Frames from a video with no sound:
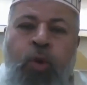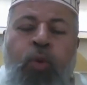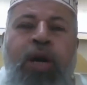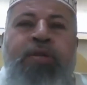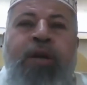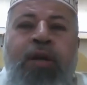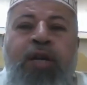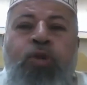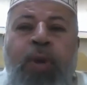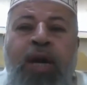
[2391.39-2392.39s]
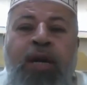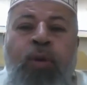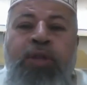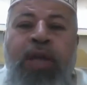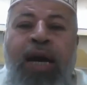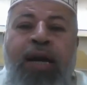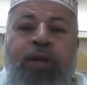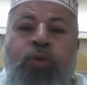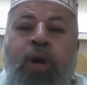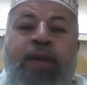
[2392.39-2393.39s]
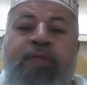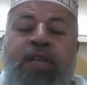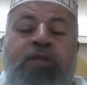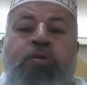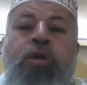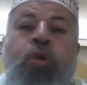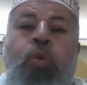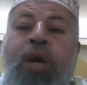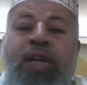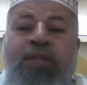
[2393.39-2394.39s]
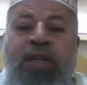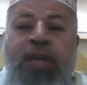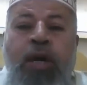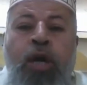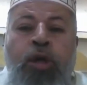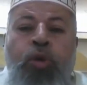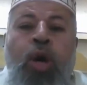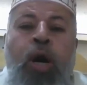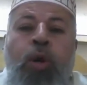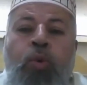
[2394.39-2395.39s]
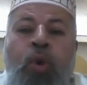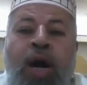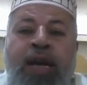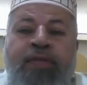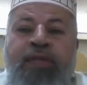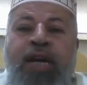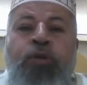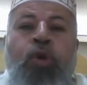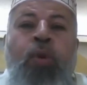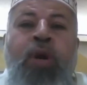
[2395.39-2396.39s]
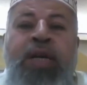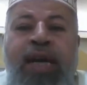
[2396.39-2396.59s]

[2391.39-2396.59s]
We ask Allah subhanahu wa ta'ala to have the tranquility to our wives and to our